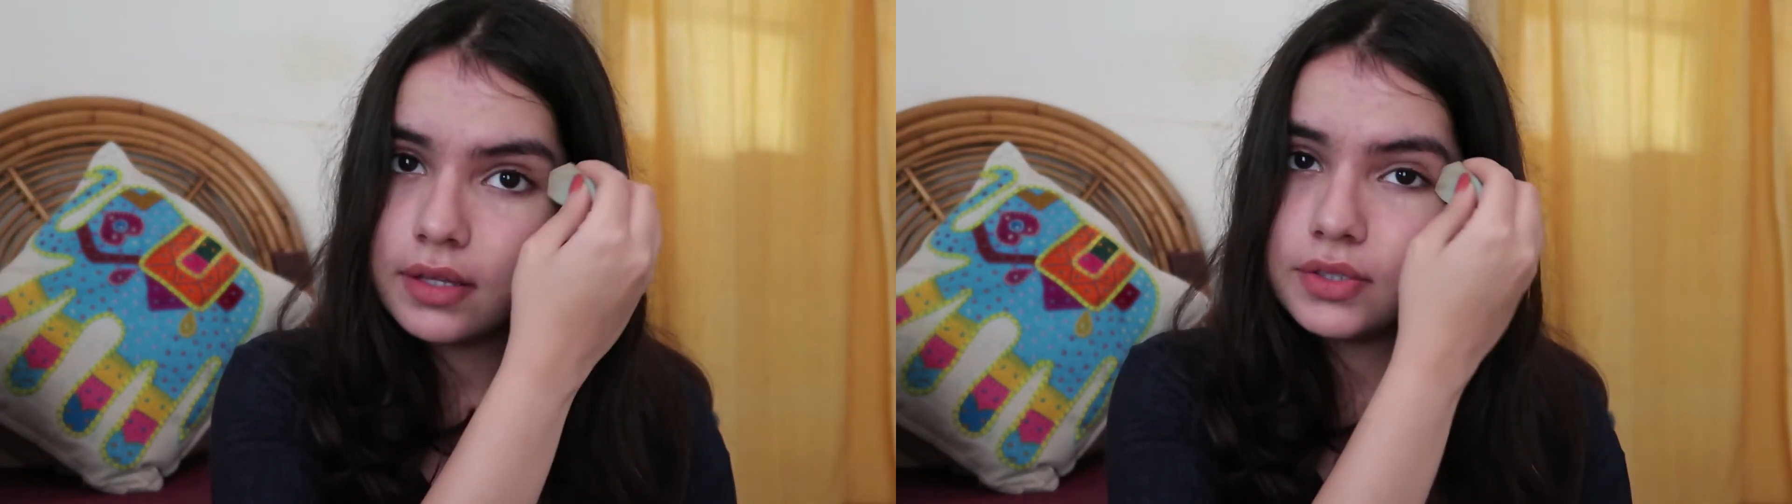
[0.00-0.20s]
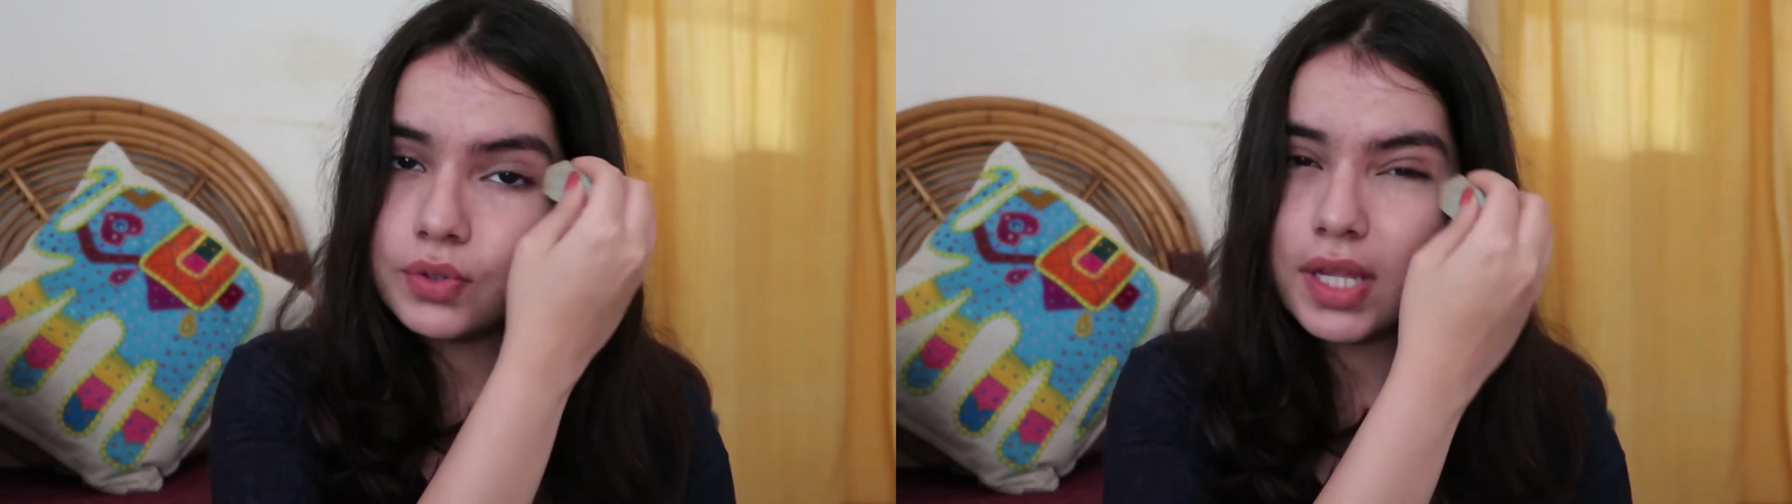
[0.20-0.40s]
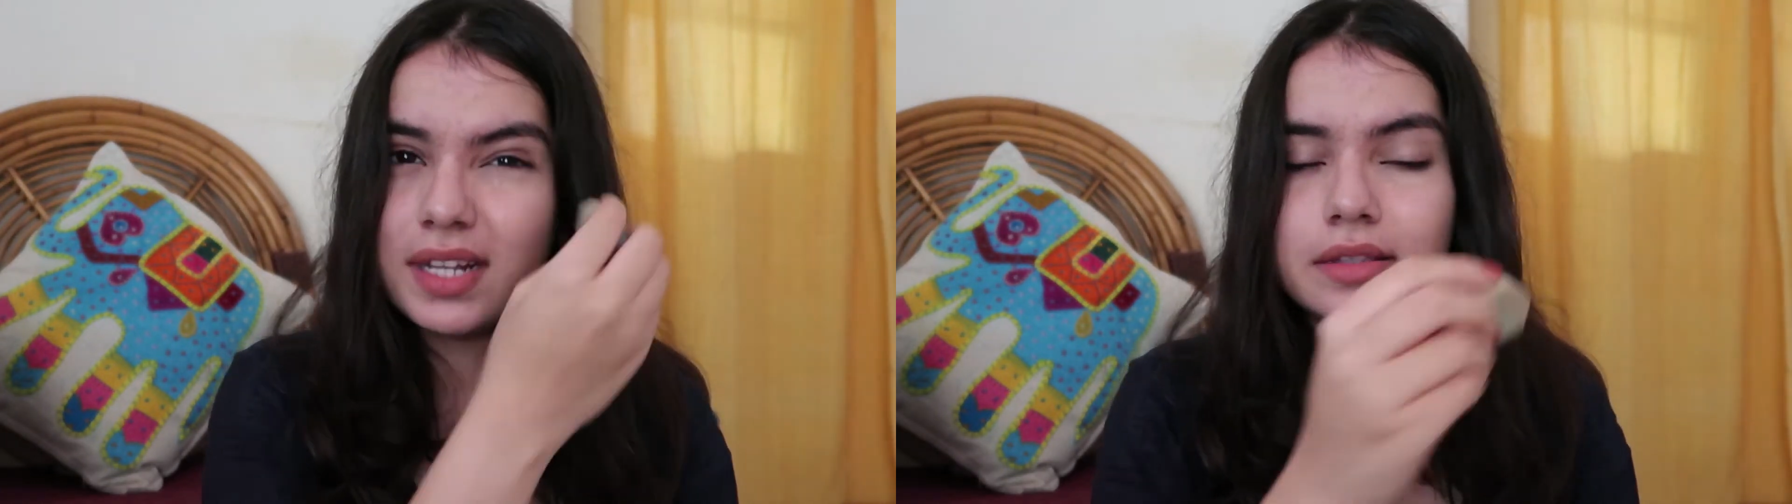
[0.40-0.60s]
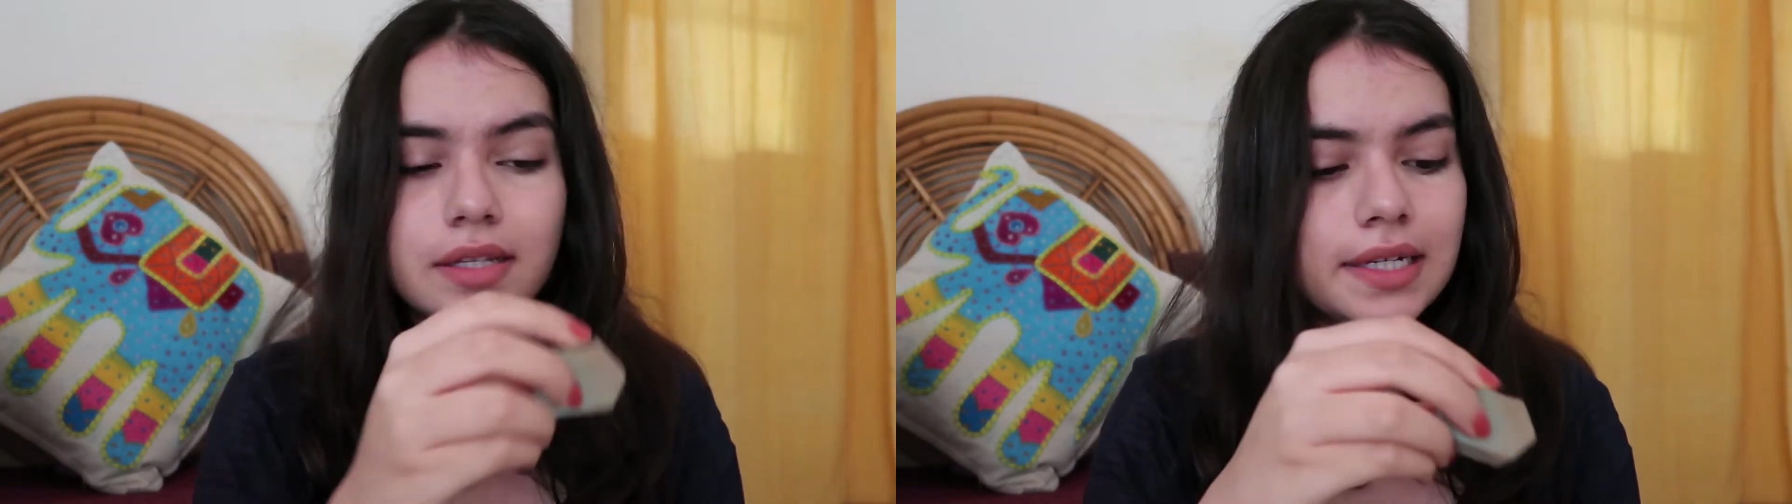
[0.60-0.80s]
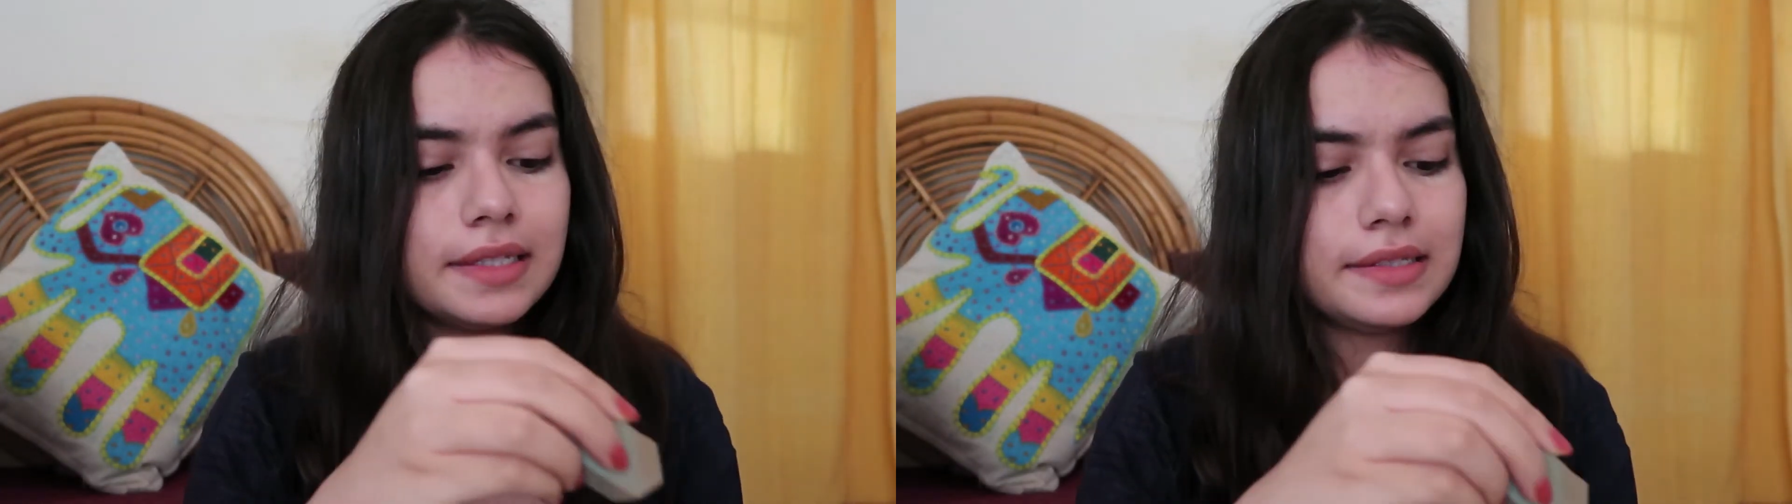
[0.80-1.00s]
so that
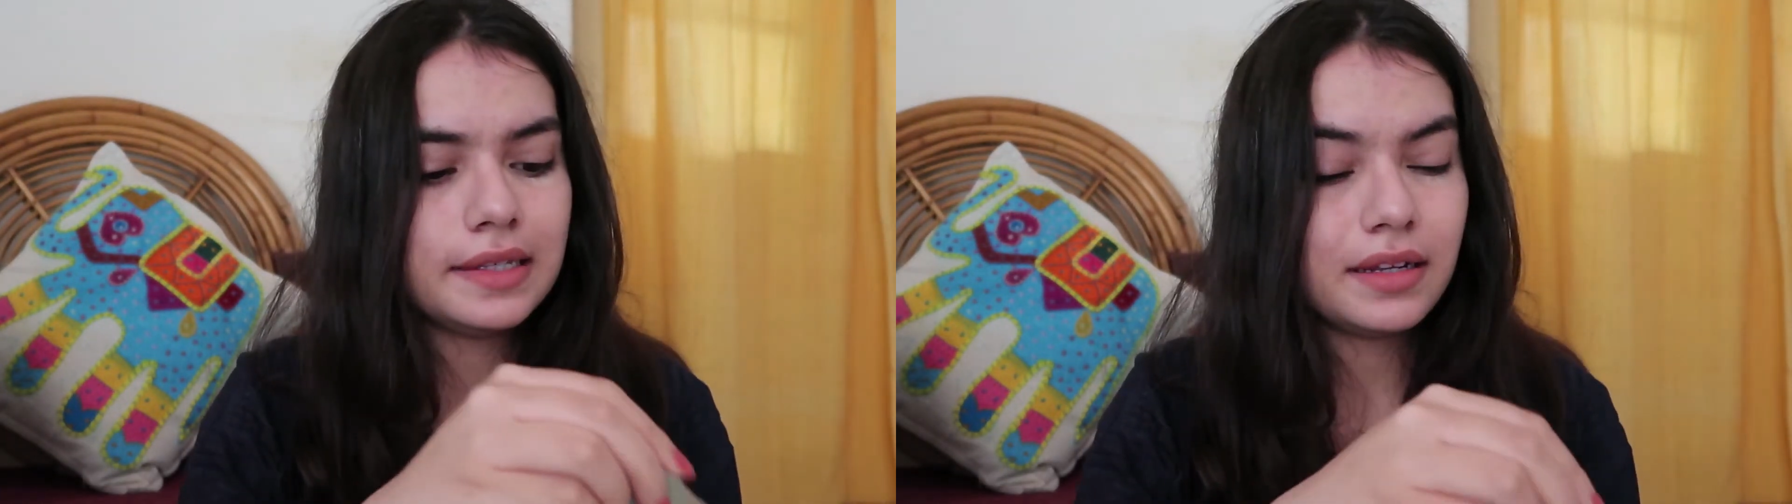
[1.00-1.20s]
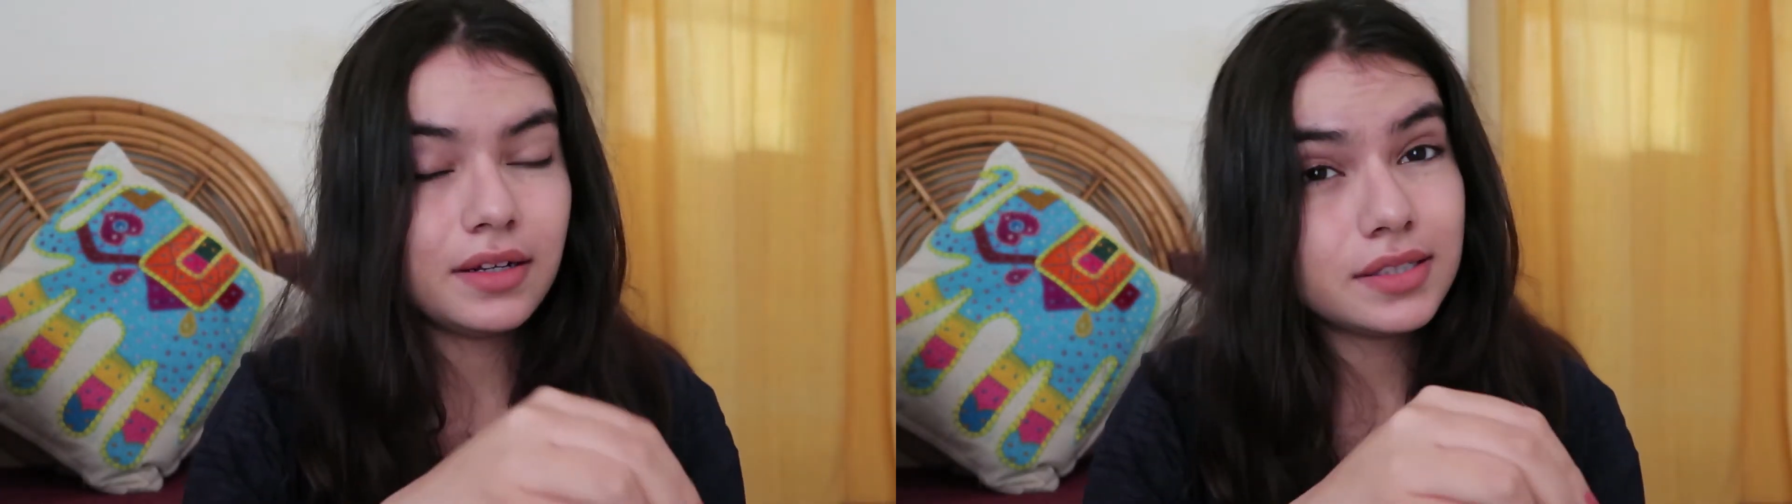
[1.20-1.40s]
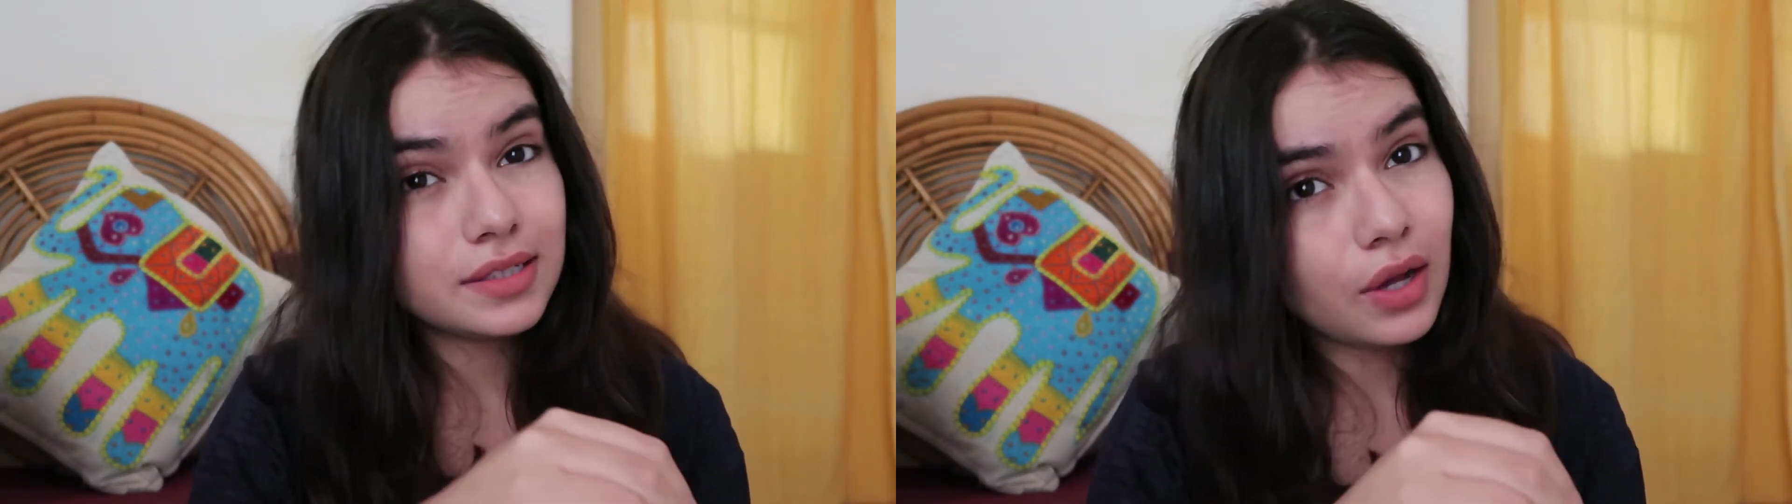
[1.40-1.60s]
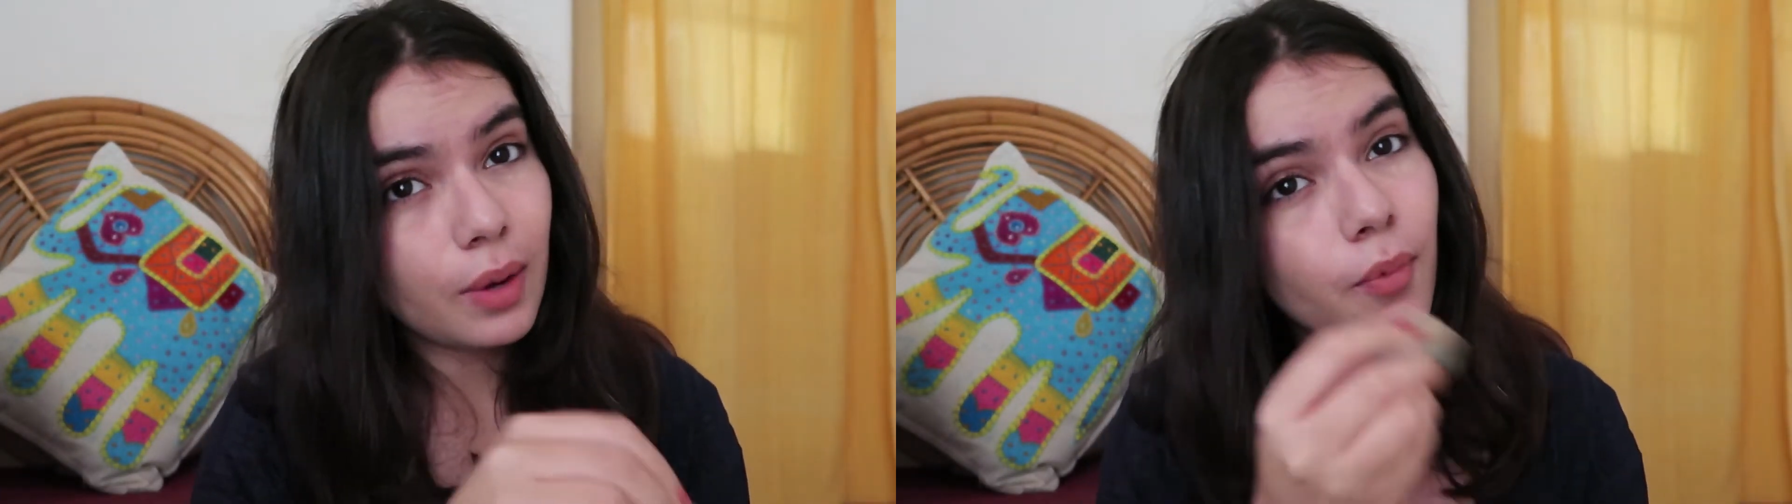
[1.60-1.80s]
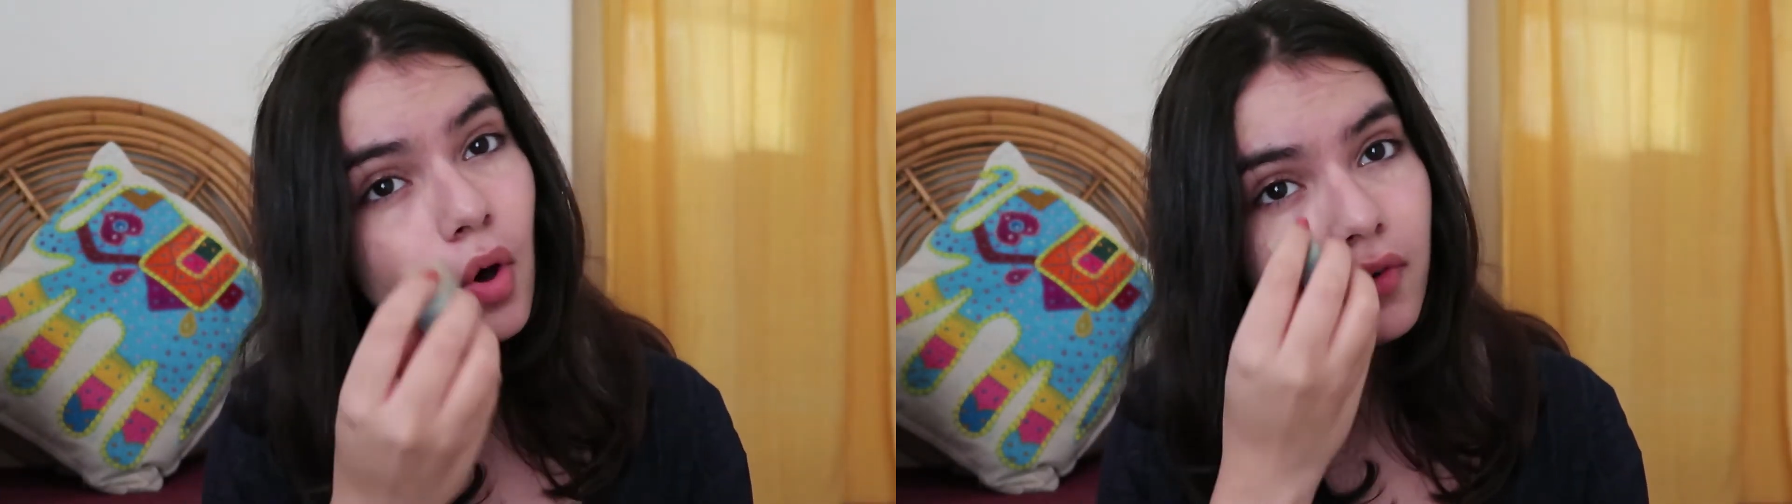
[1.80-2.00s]
the concealer doesn't
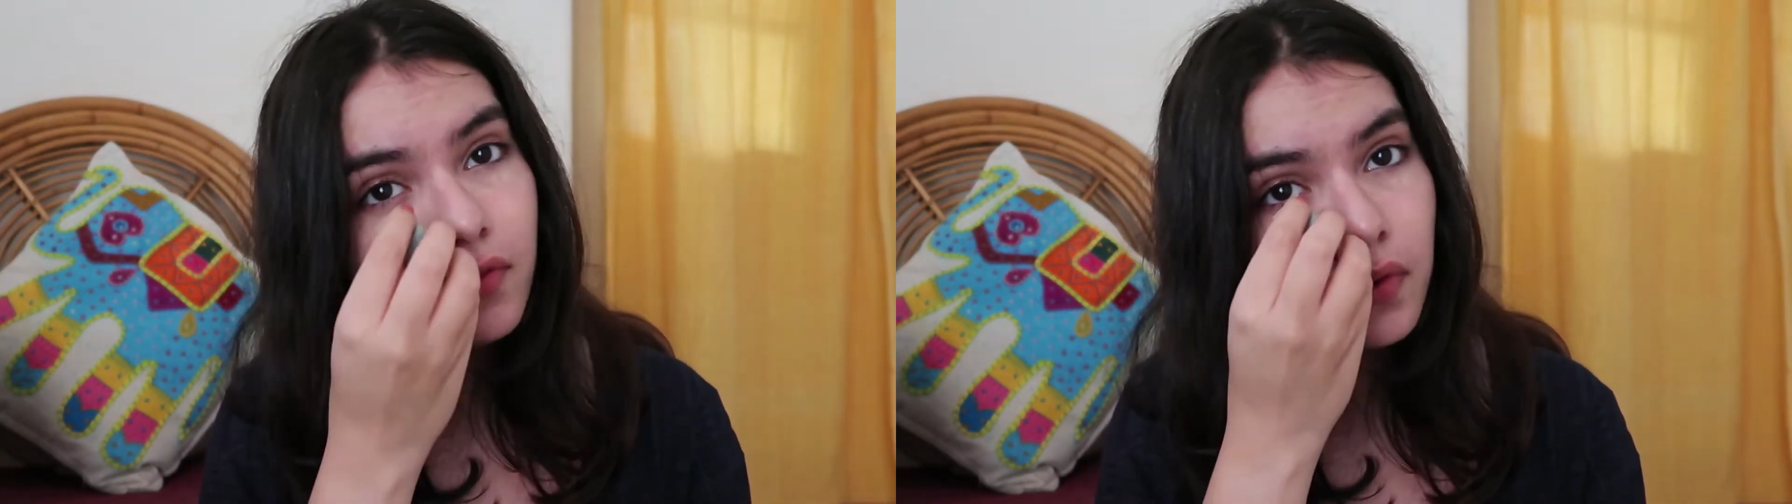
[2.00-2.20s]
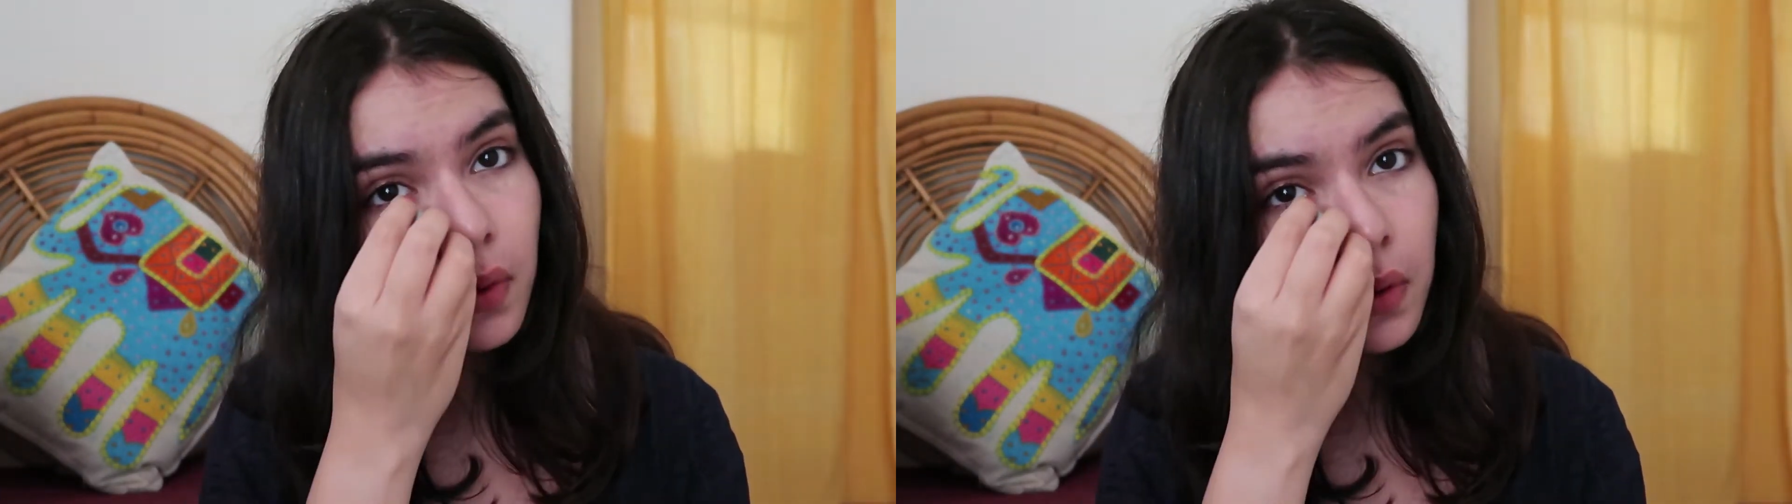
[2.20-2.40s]
come off.